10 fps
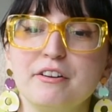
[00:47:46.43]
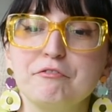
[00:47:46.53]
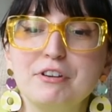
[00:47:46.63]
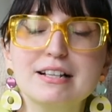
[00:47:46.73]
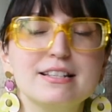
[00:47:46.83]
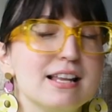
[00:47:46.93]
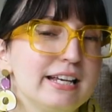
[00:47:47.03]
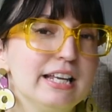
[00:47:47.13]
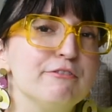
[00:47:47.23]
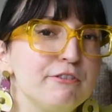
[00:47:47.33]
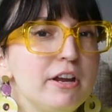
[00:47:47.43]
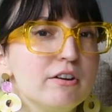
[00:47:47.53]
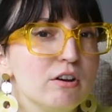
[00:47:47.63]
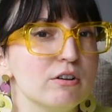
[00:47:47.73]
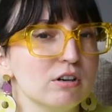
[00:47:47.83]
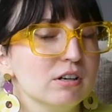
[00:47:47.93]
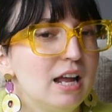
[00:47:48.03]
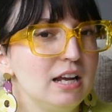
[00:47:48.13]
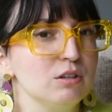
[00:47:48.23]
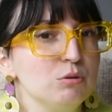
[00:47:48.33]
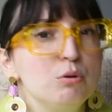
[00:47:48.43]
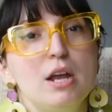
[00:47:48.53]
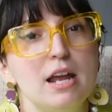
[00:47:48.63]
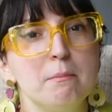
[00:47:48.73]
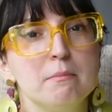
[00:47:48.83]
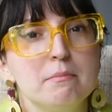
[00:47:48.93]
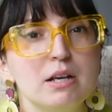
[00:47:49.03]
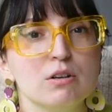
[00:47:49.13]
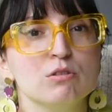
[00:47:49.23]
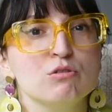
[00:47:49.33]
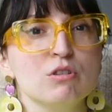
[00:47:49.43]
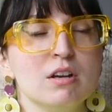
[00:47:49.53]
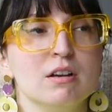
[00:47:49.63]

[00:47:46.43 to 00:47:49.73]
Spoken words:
feels like inferior like to him because